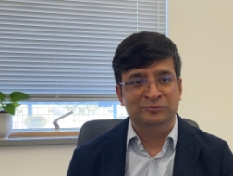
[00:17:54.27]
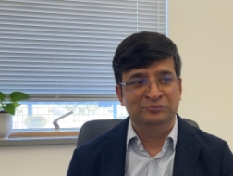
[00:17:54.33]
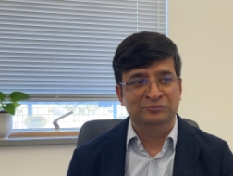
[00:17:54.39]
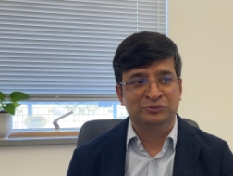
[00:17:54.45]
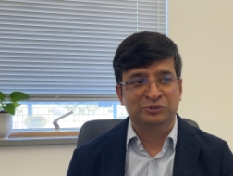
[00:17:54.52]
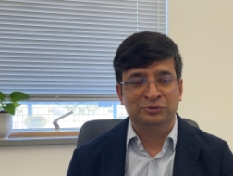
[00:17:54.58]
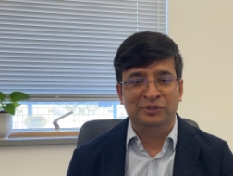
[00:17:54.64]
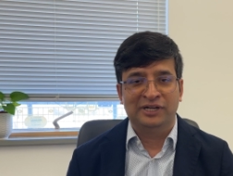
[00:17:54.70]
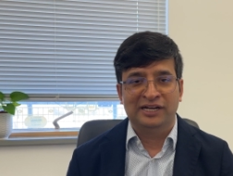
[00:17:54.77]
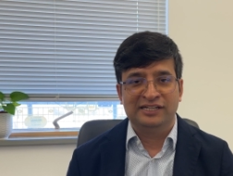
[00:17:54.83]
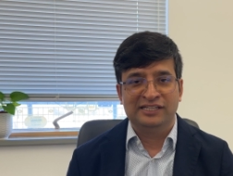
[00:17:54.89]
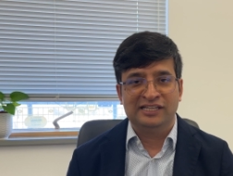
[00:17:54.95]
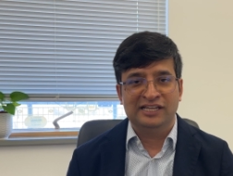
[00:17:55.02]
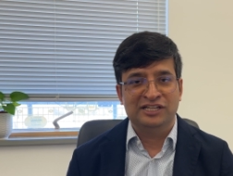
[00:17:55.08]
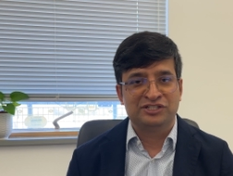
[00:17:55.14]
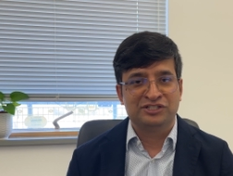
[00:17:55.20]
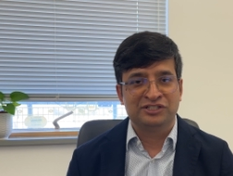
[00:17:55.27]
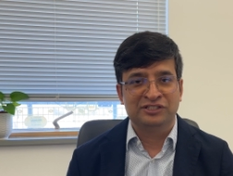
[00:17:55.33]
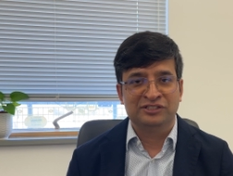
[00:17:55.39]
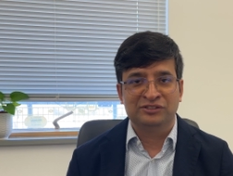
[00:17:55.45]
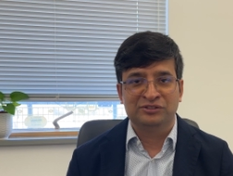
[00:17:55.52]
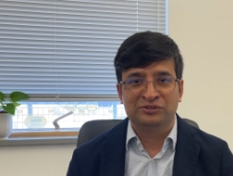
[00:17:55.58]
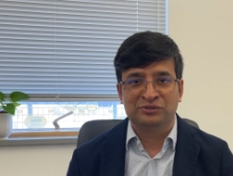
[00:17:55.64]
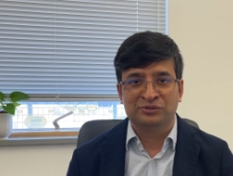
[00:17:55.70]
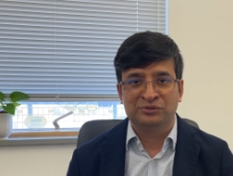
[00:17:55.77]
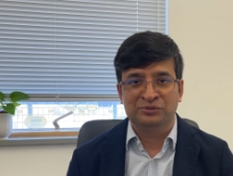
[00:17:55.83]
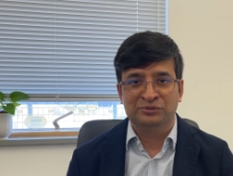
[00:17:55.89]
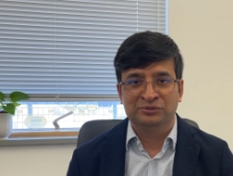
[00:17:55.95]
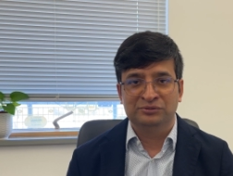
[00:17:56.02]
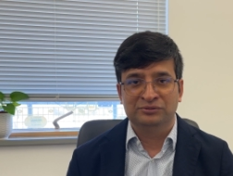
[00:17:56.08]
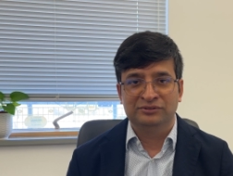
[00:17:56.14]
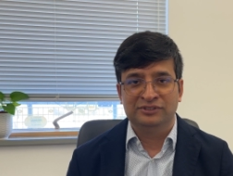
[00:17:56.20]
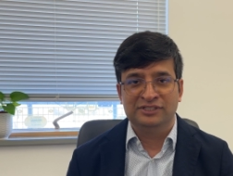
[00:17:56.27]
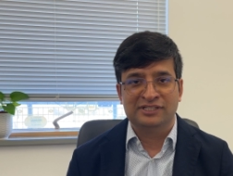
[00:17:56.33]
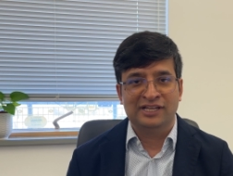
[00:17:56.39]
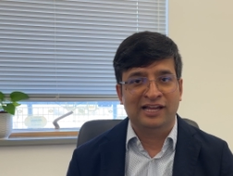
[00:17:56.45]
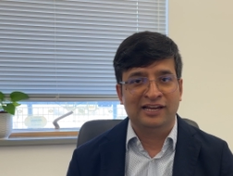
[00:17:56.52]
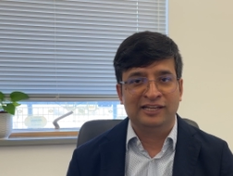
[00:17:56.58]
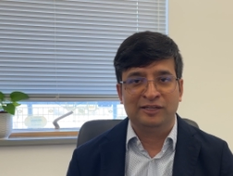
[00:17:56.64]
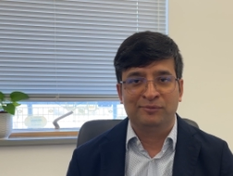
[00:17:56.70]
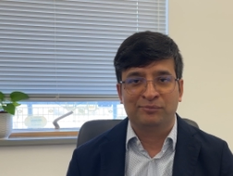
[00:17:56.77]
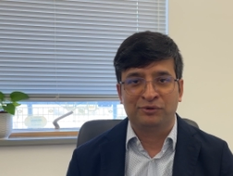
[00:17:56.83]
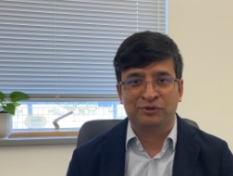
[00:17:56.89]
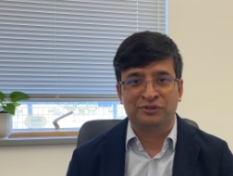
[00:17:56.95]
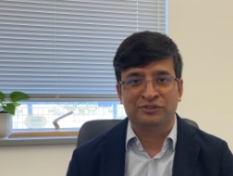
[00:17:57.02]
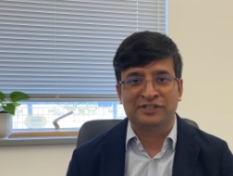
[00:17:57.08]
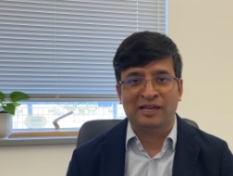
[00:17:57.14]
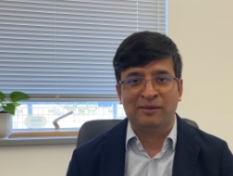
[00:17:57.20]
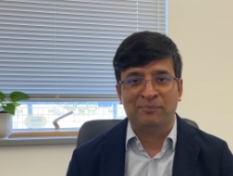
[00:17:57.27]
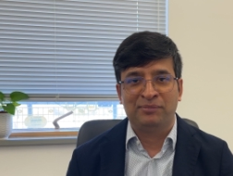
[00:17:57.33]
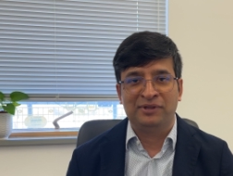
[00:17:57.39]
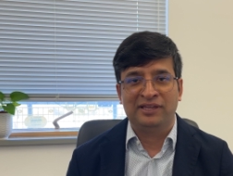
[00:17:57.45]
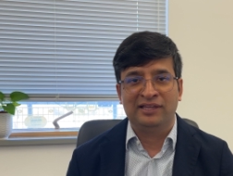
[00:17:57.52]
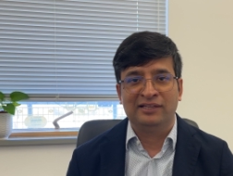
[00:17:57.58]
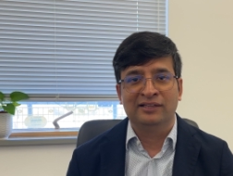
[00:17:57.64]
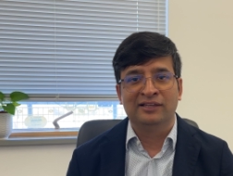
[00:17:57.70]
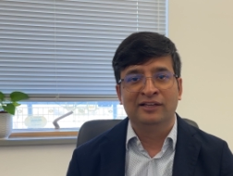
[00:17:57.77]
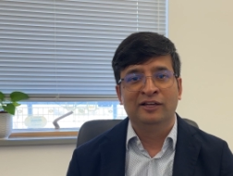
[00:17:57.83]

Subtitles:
through ideation, through designing, prototyping,